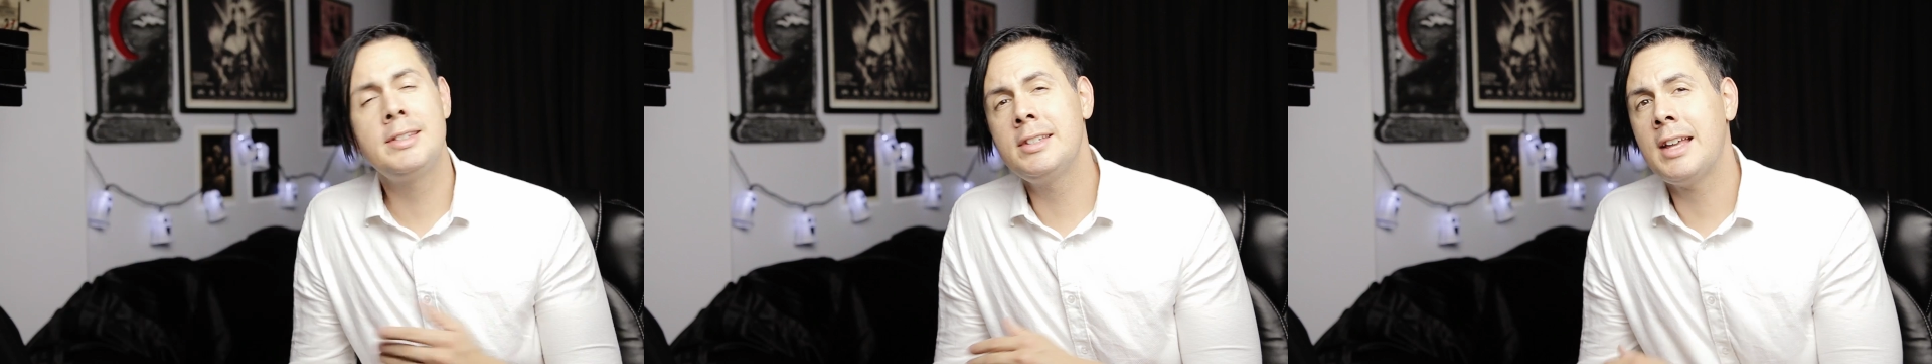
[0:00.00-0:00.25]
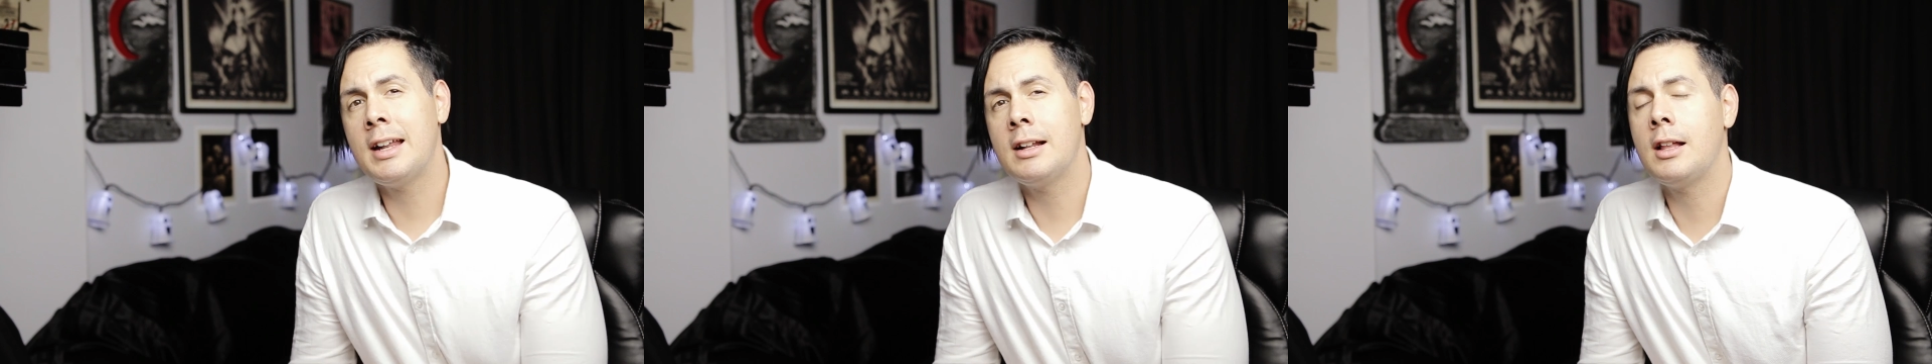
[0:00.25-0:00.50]

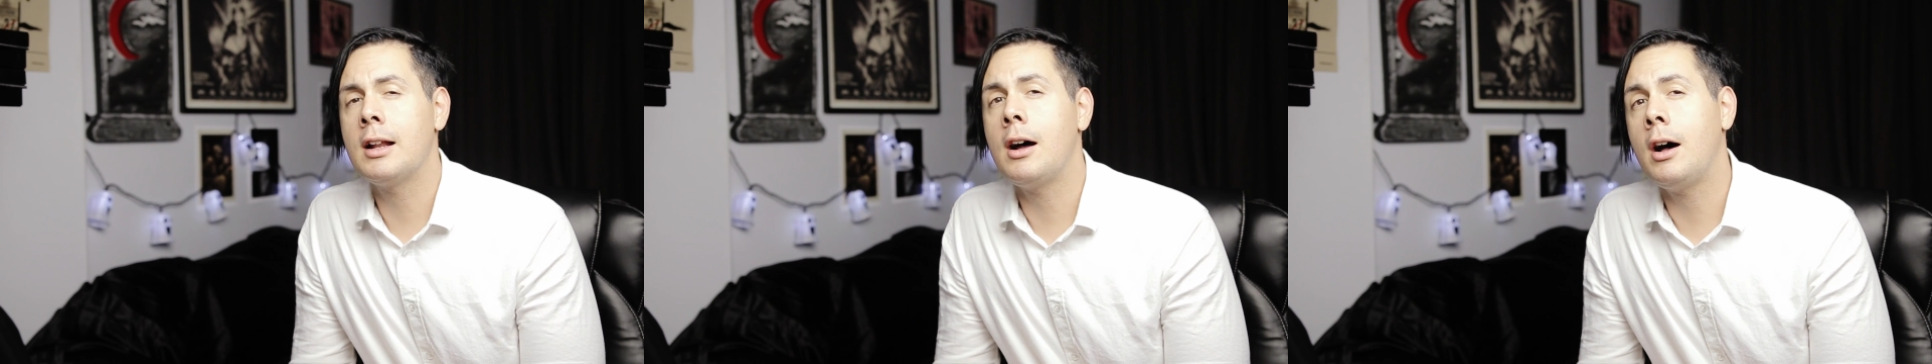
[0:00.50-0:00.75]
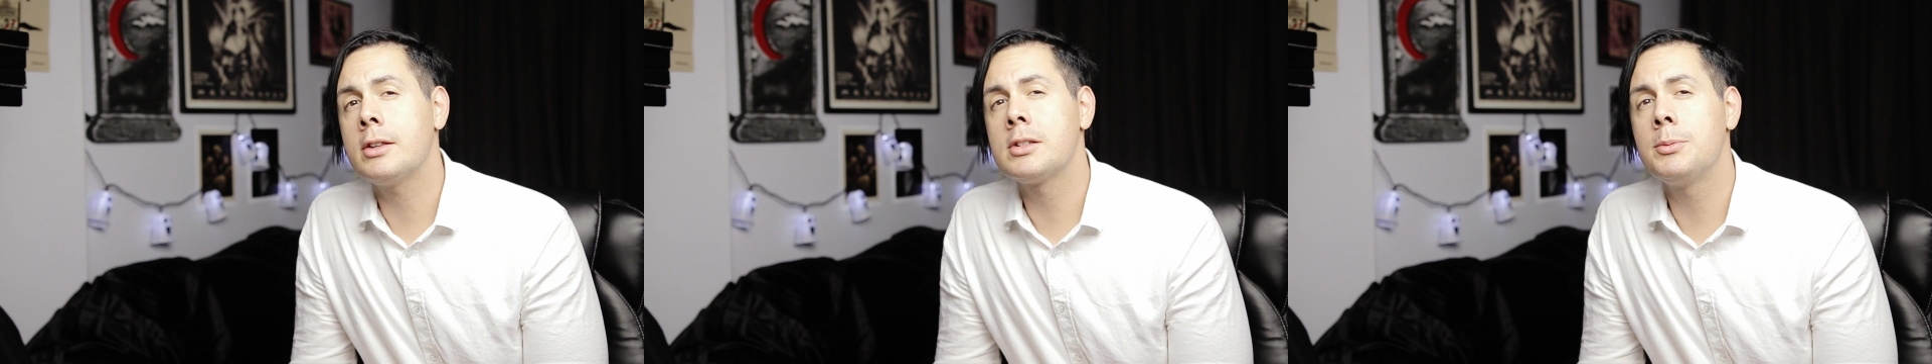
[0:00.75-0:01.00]
Disney's had a lot of
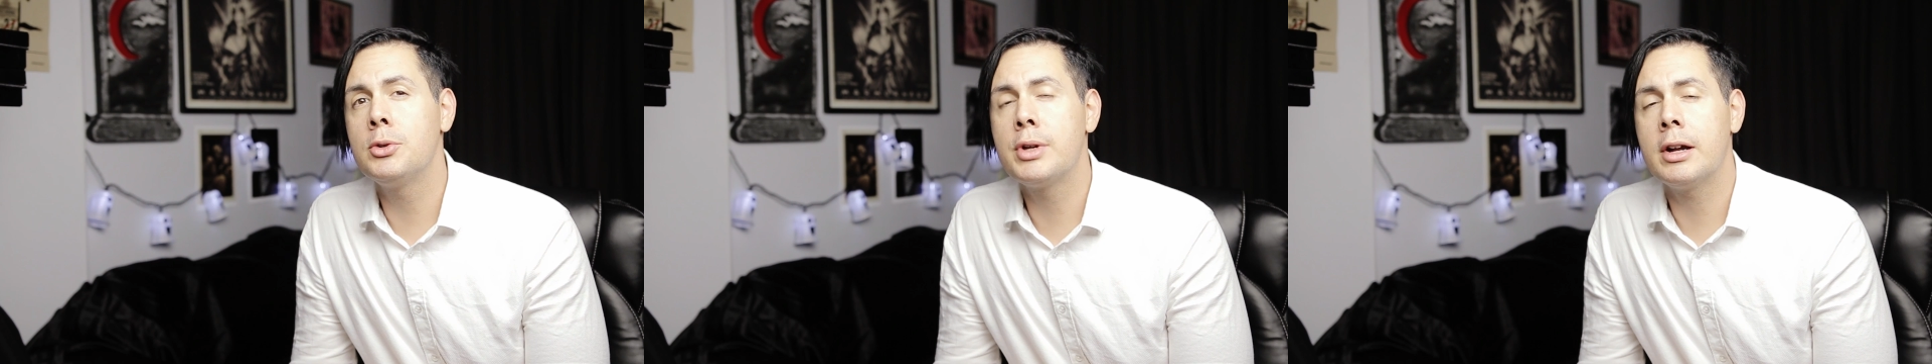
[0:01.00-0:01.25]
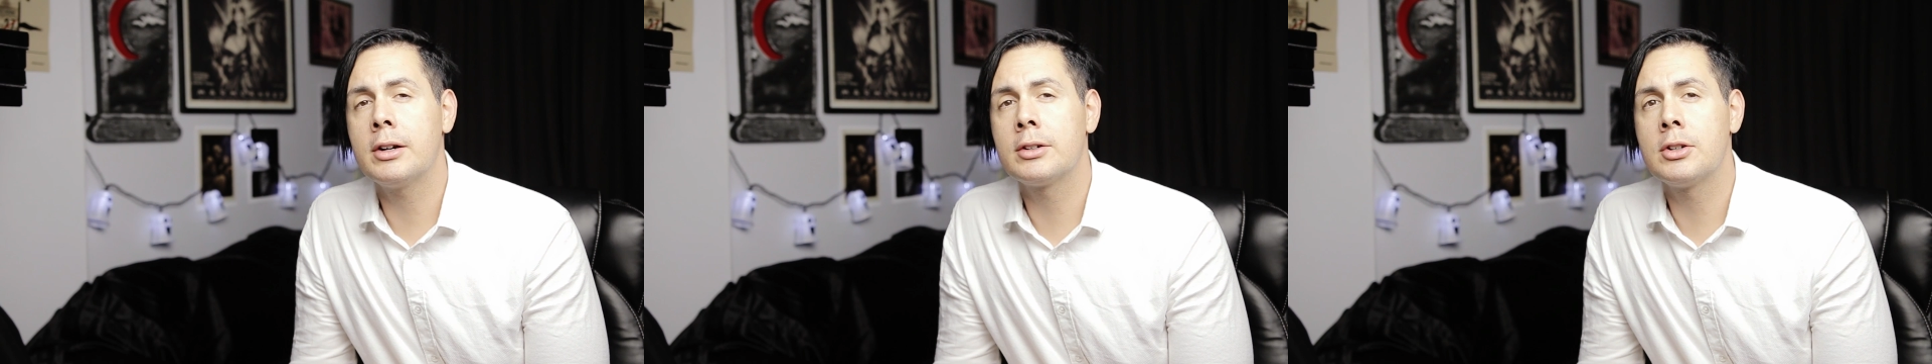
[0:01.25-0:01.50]
awesome new
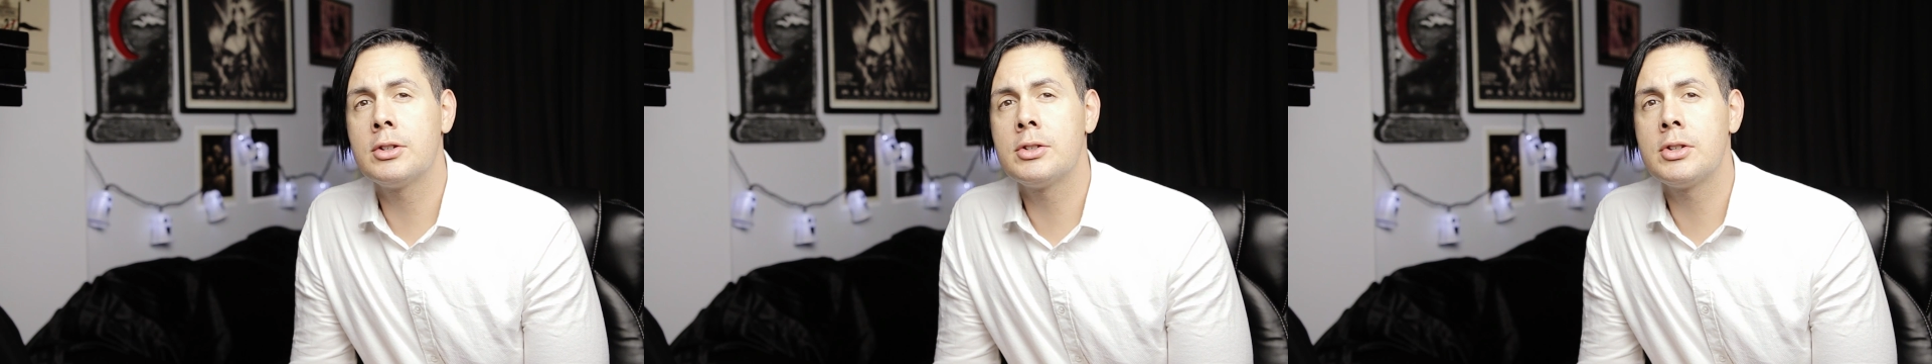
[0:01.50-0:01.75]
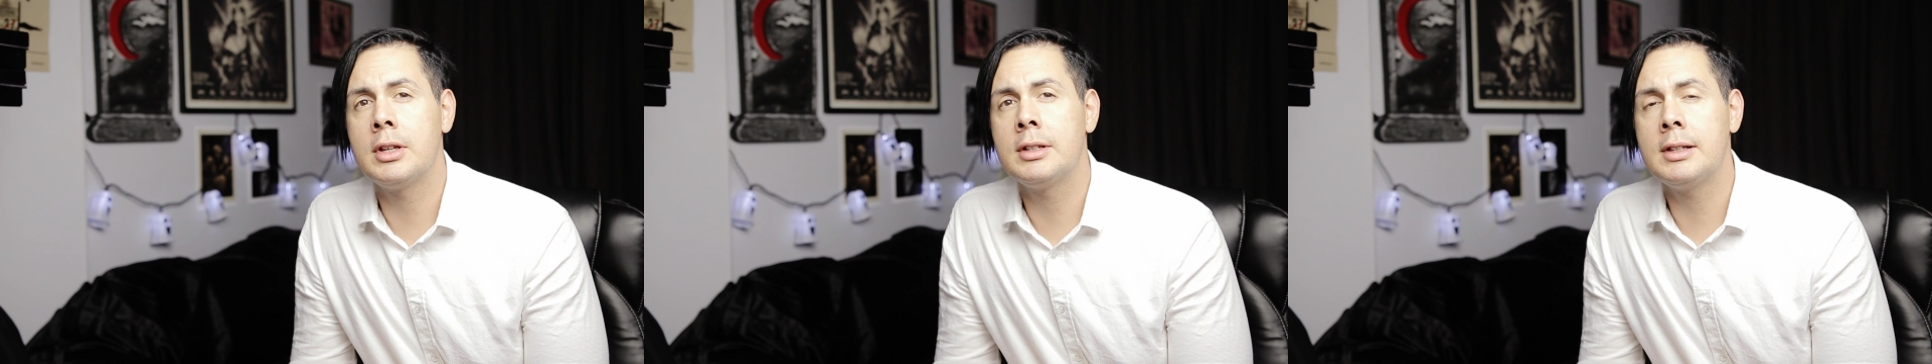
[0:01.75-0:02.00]

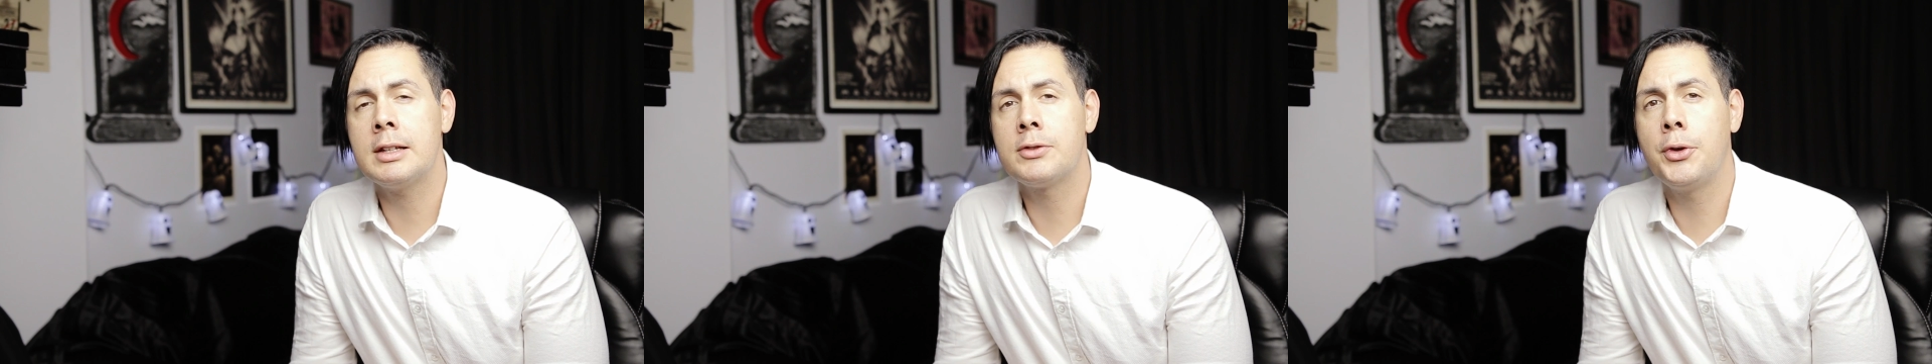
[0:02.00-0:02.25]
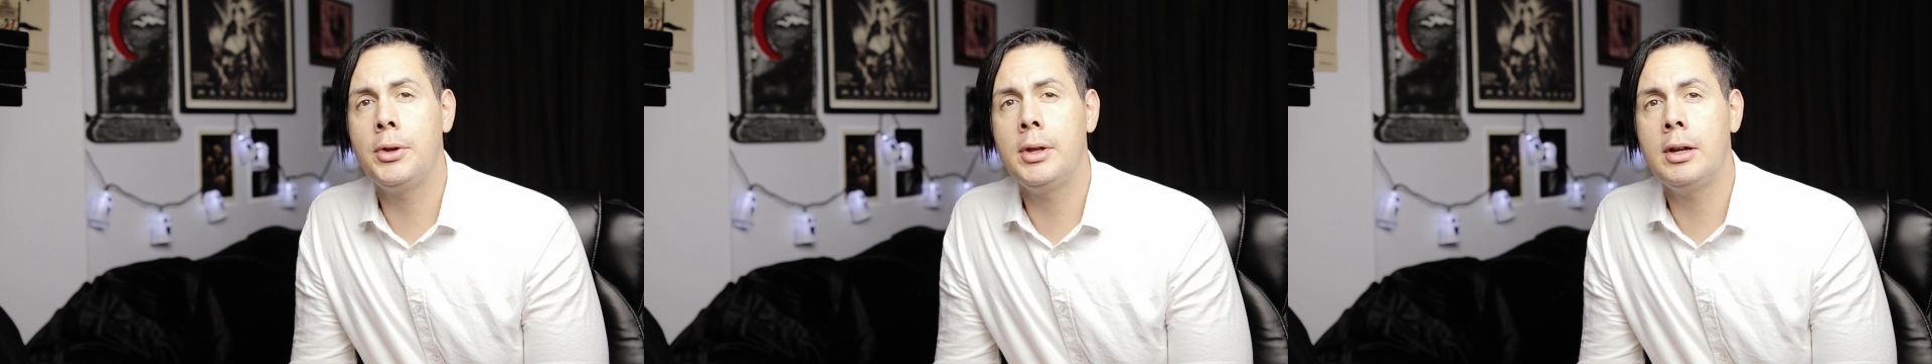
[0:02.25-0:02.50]
characters in the
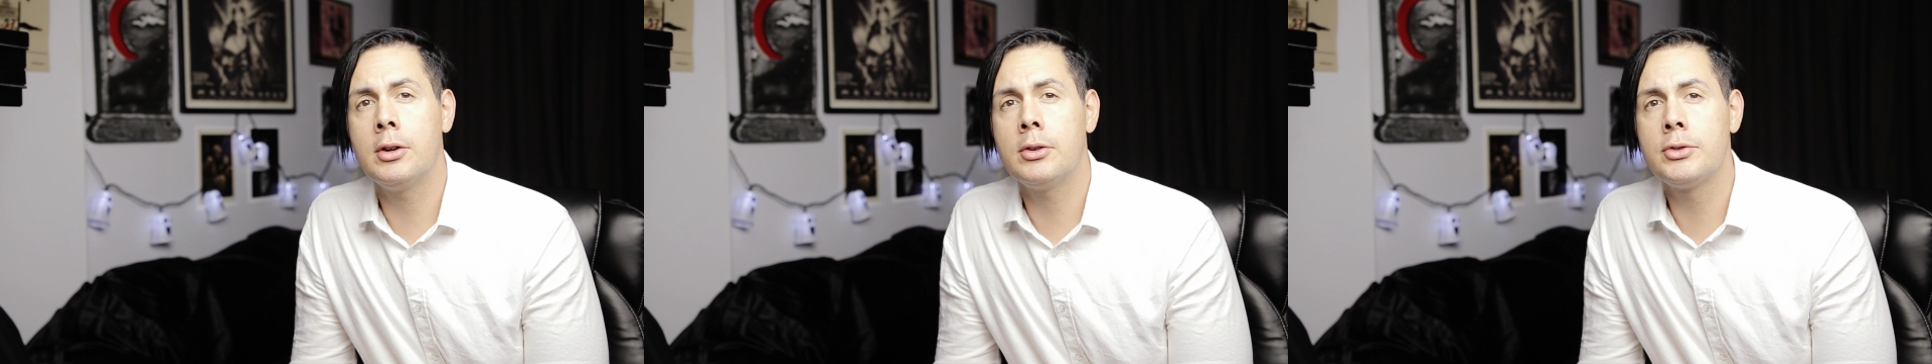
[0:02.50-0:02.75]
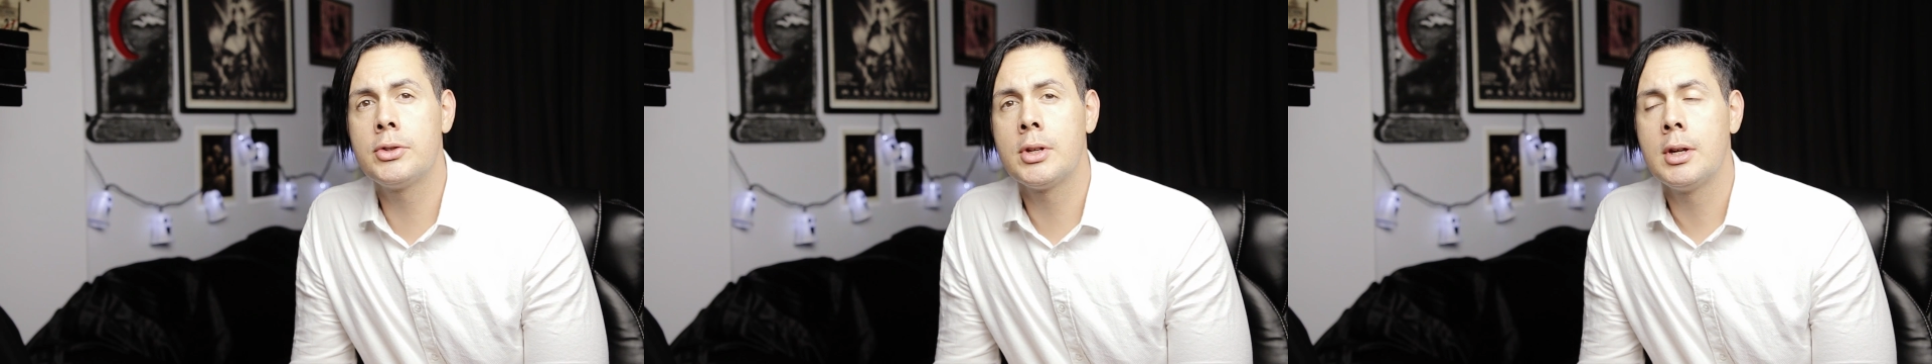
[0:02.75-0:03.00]
last few
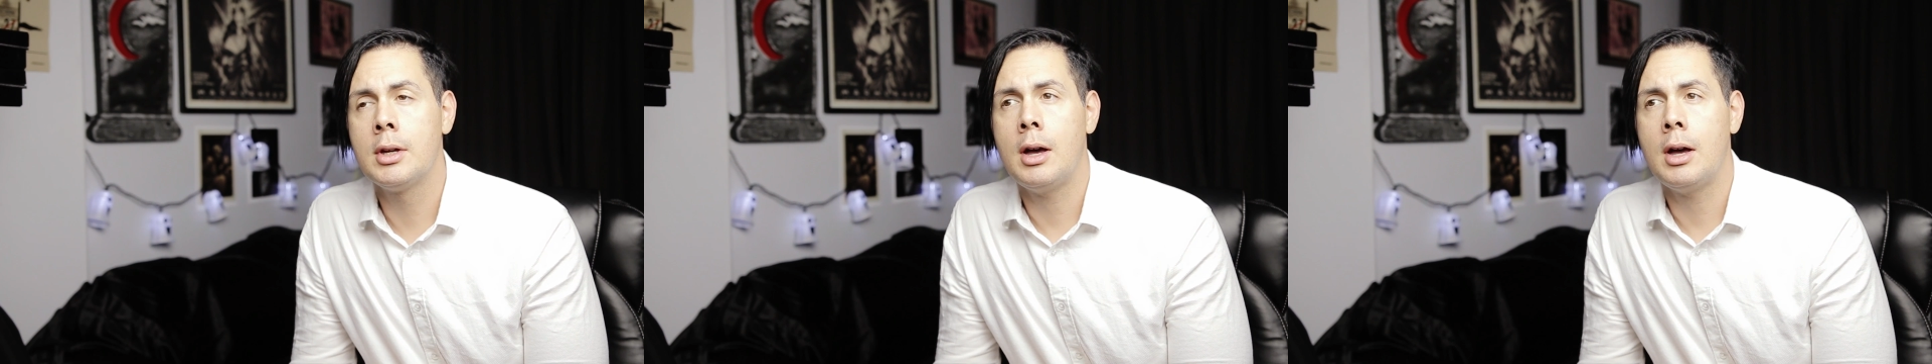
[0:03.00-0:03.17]
years.